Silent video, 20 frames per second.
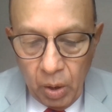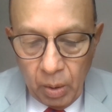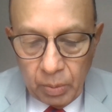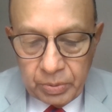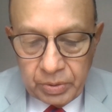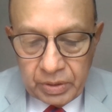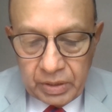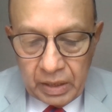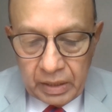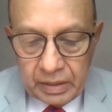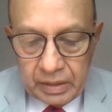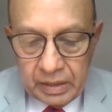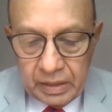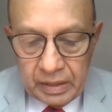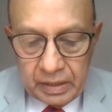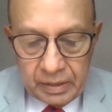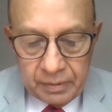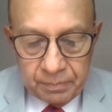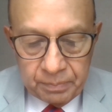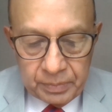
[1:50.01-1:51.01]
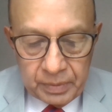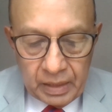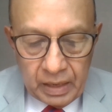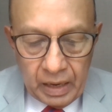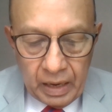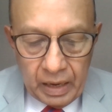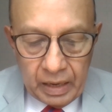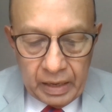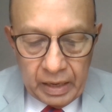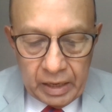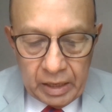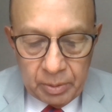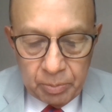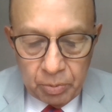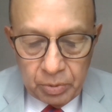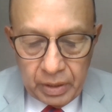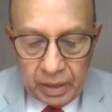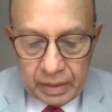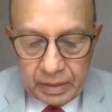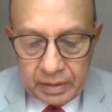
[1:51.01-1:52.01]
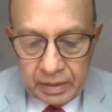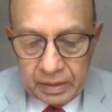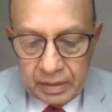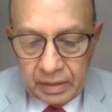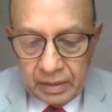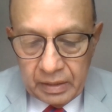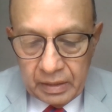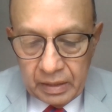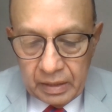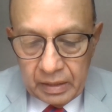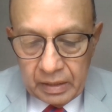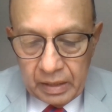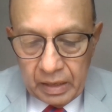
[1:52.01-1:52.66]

obstatin, and adiponectin,